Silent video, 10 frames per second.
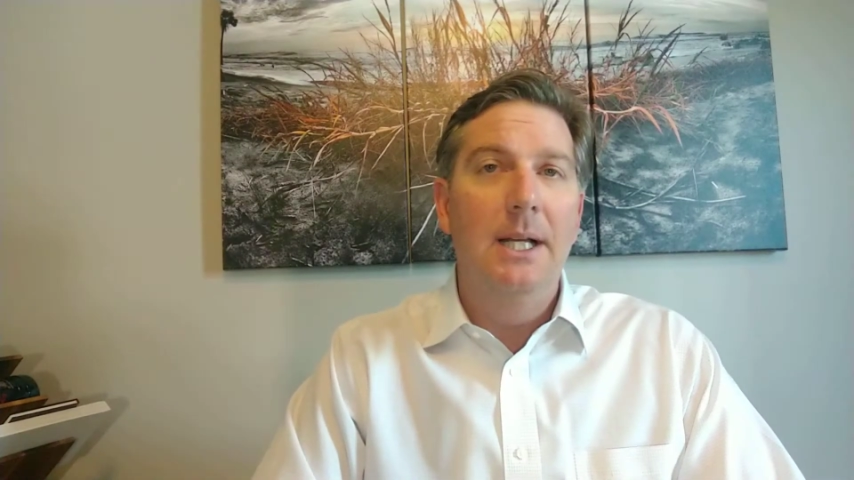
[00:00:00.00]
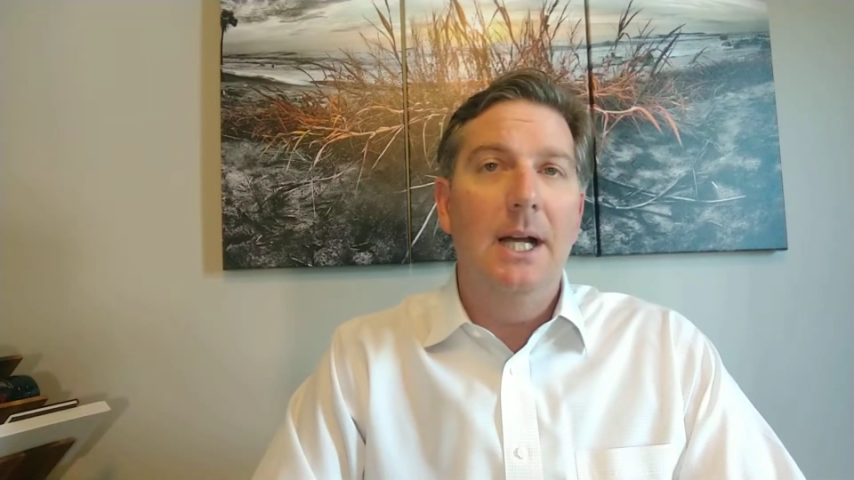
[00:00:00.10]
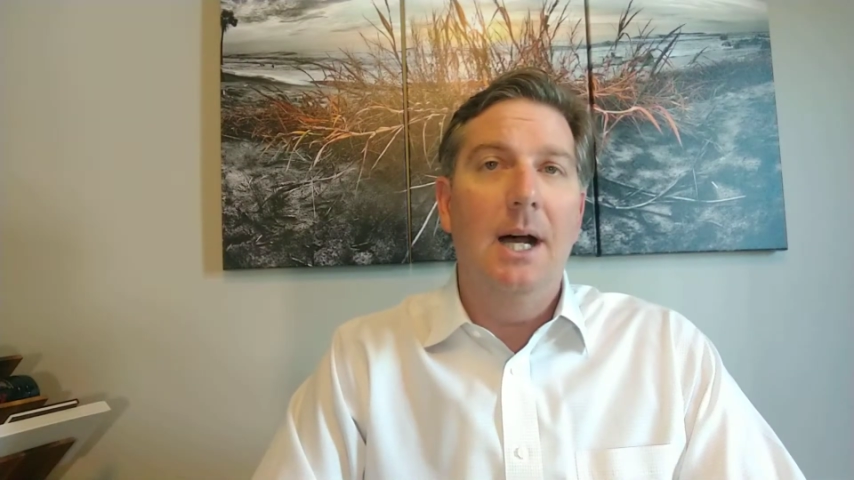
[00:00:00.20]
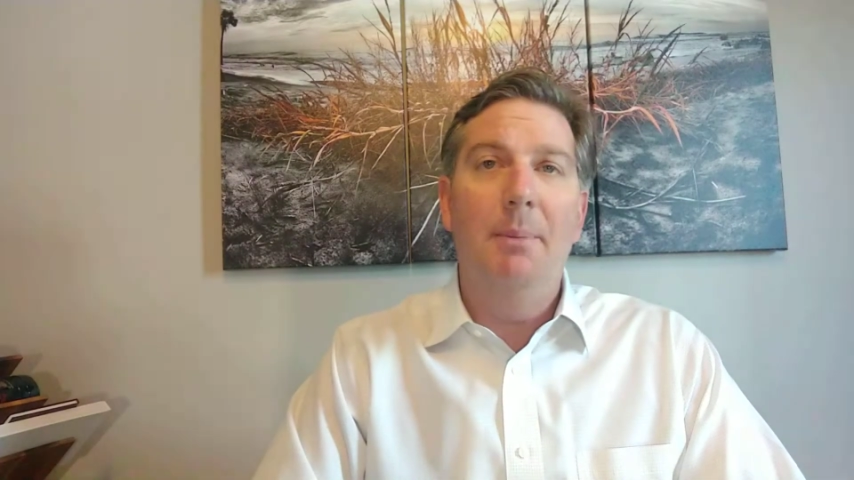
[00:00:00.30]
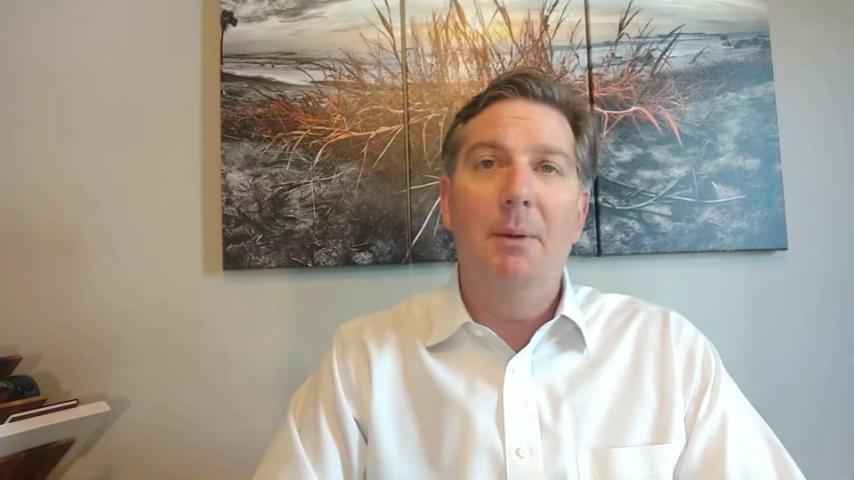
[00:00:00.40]

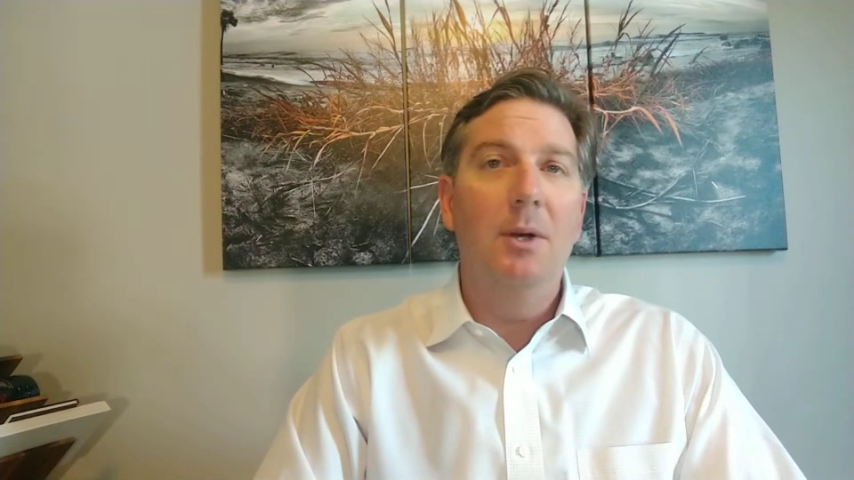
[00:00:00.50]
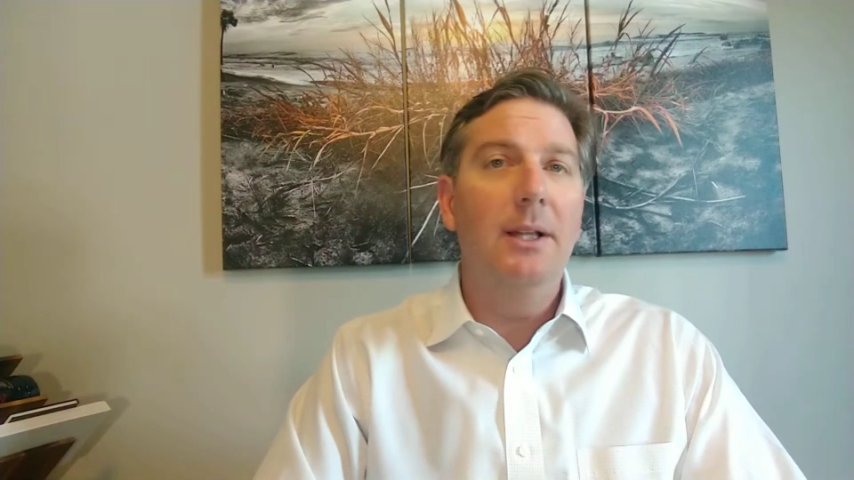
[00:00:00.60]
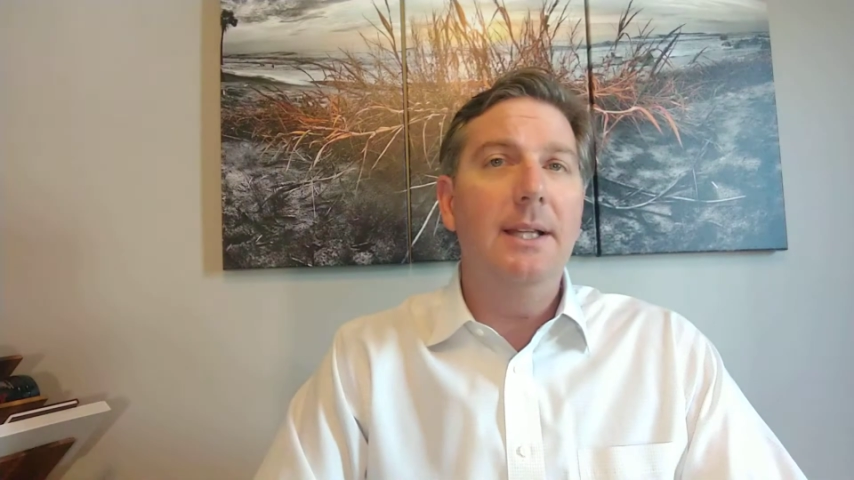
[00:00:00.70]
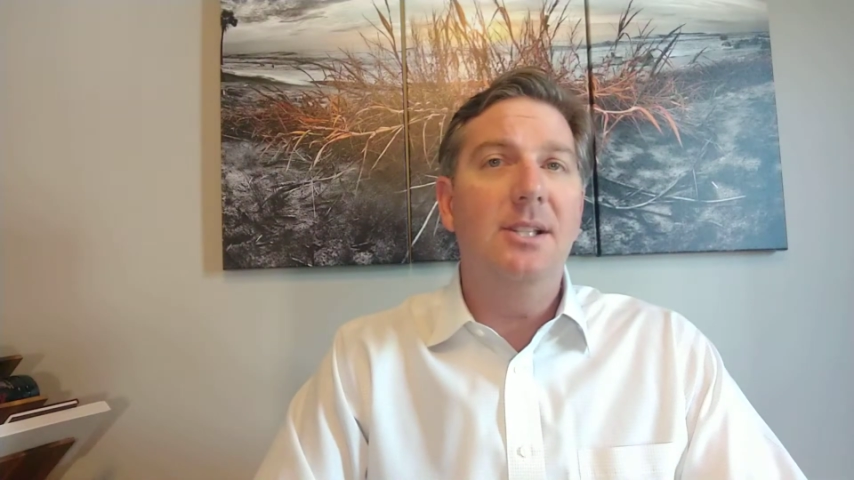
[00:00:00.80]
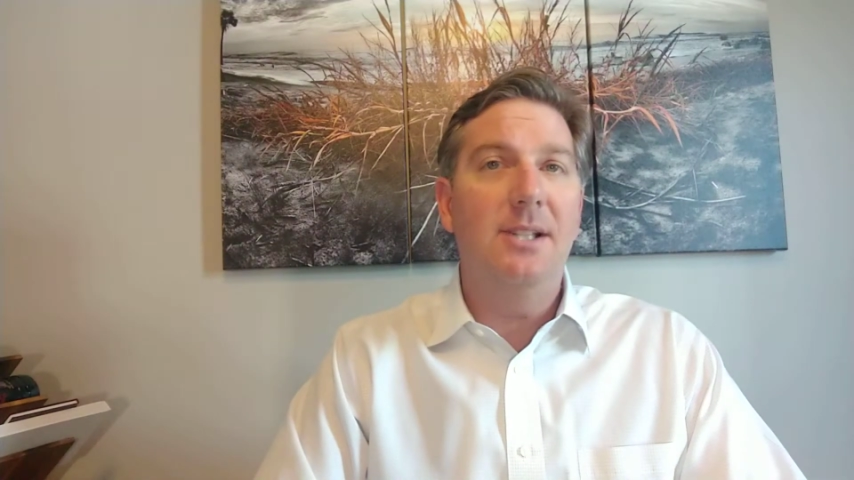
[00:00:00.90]
But
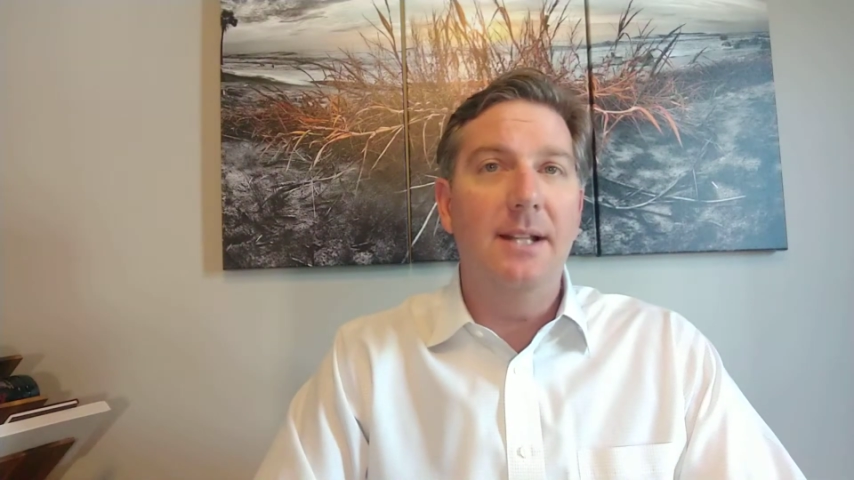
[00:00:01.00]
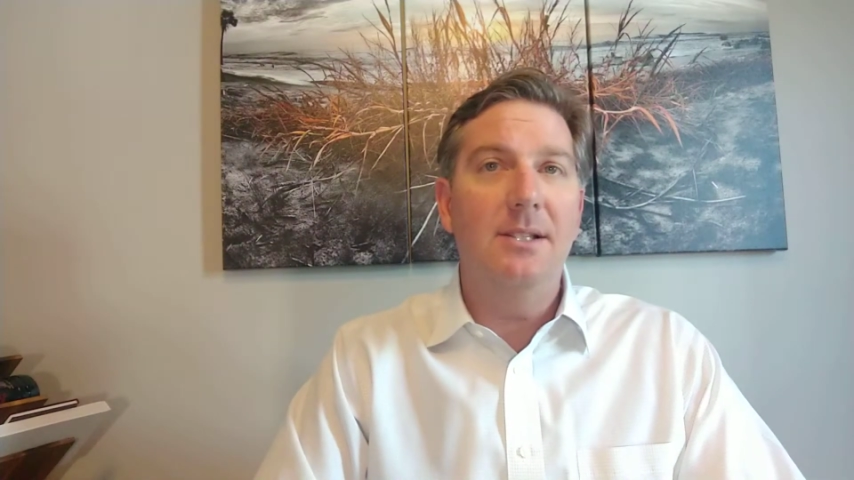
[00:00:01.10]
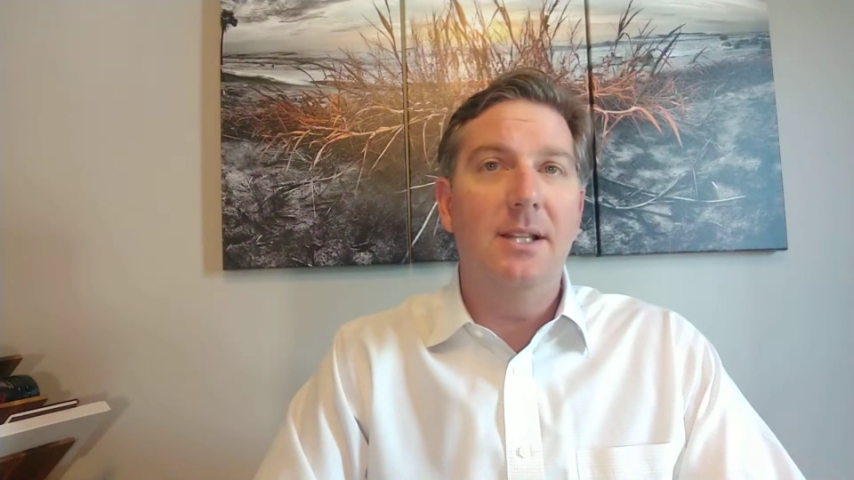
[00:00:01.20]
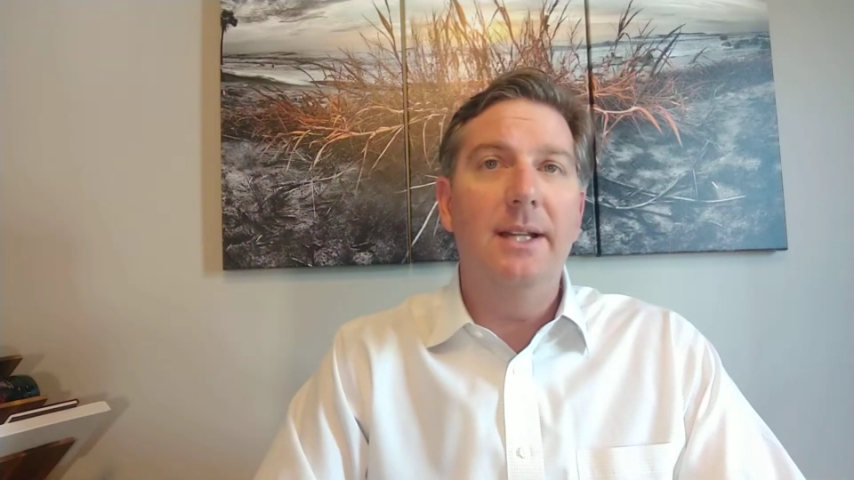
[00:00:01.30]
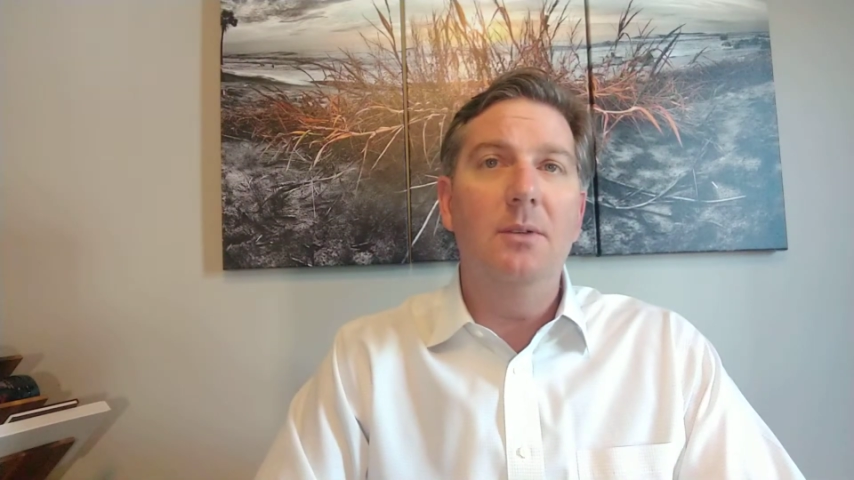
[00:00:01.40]
really
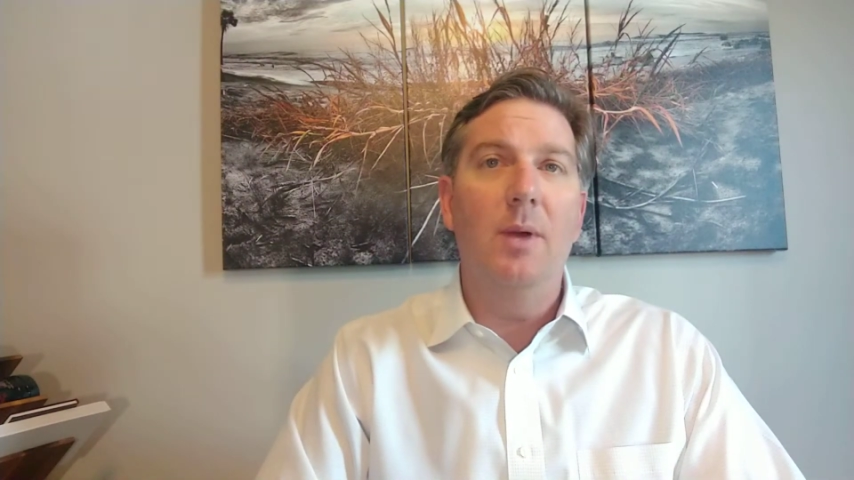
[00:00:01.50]
since then,